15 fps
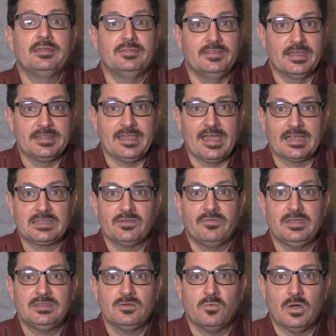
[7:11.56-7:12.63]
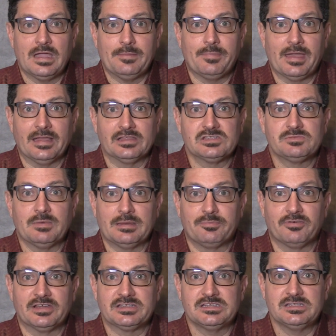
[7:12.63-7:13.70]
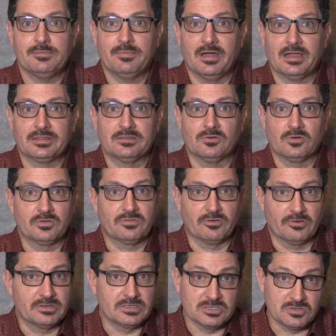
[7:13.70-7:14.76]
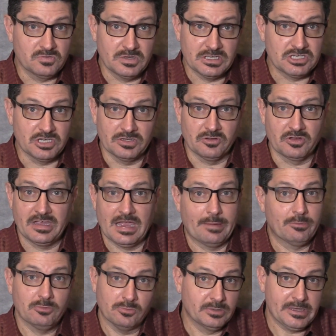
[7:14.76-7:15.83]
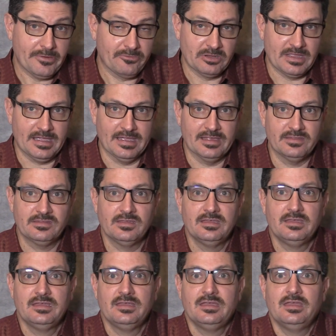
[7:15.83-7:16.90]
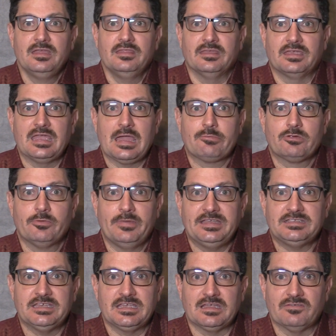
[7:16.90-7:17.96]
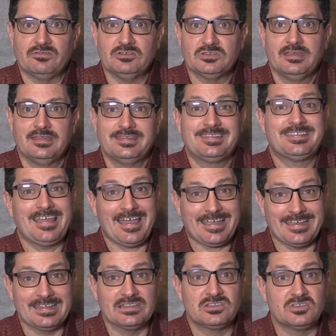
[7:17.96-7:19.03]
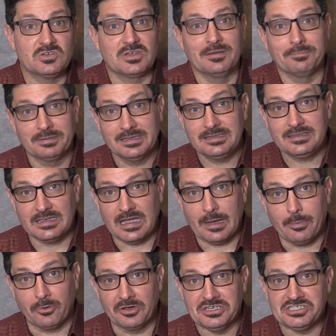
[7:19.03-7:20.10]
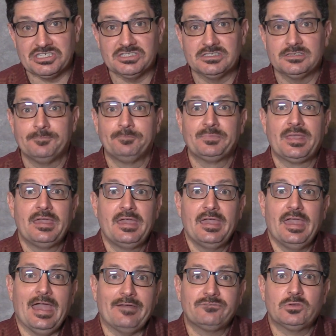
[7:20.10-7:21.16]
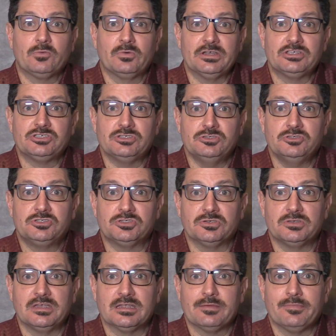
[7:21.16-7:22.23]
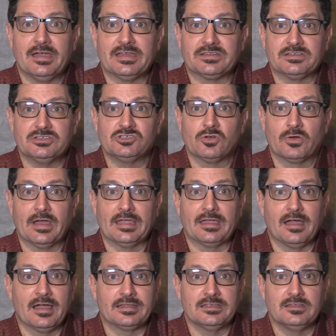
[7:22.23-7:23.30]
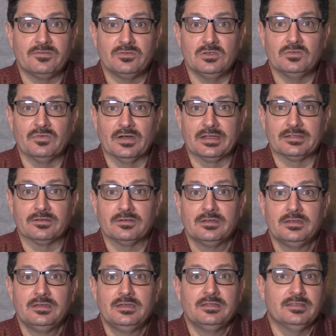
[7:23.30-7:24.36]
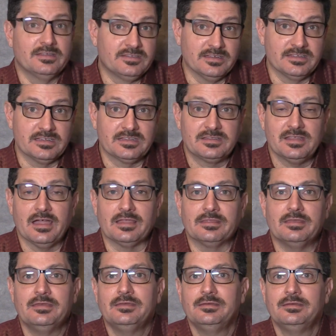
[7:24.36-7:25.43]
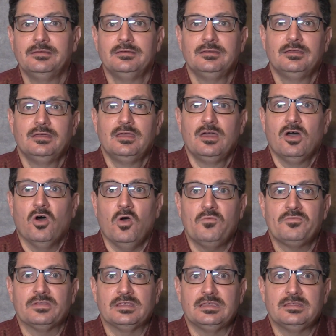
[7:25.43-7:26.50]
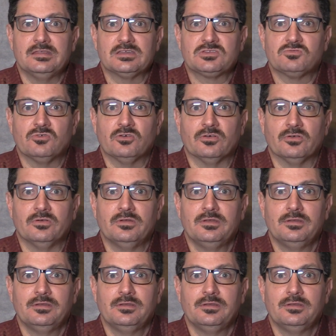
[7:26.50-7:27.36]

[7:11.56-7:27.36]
then activate the white balance by pressing the button or throwing the switch on your camera, whatever it has. The camera may take a few seconds to complete the operation, after which you should get a message or icon in the viewfinder that says it's done. Hopefully this will